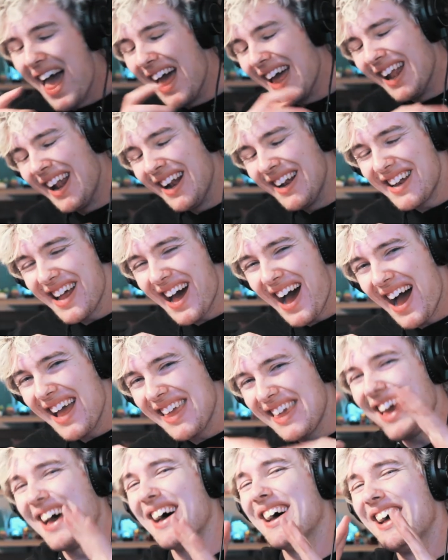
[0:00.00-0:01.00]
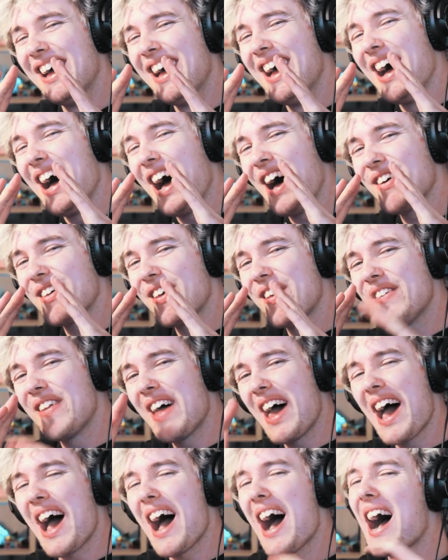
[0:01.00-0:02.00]
And yeah, other than
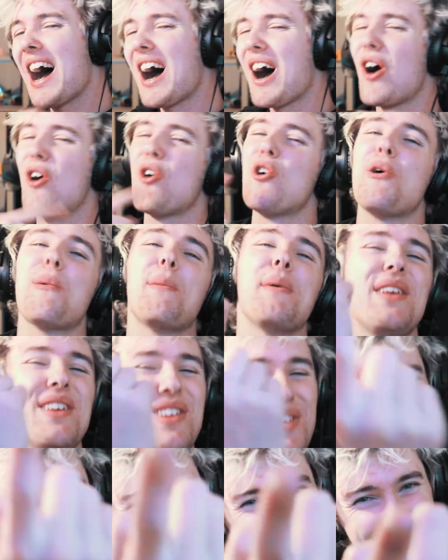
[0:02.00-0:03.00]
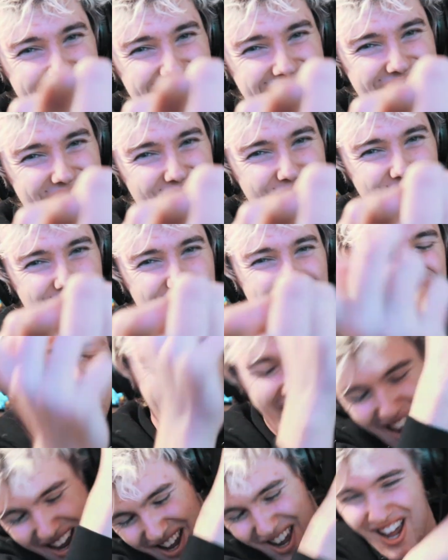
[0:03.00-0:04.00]
that, I hope you guys have a
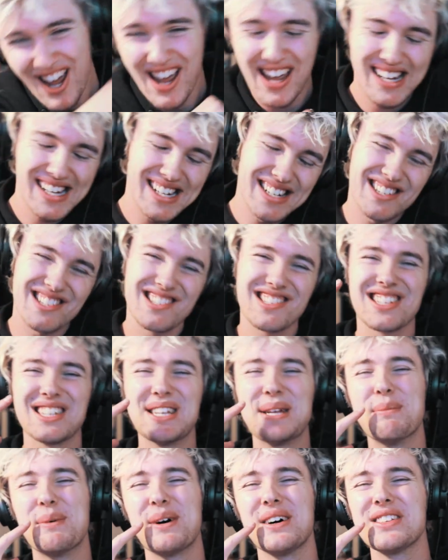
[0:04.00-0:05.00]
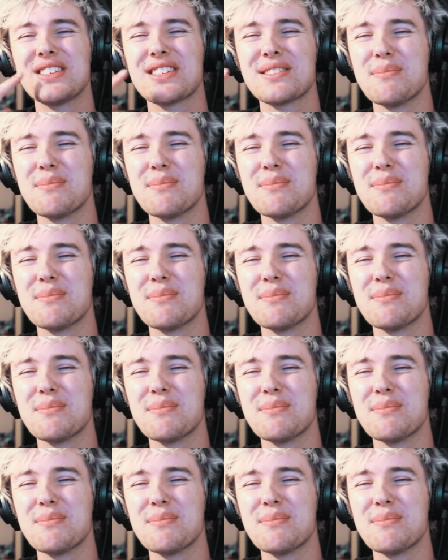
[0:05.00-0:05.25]
great day, and just keep on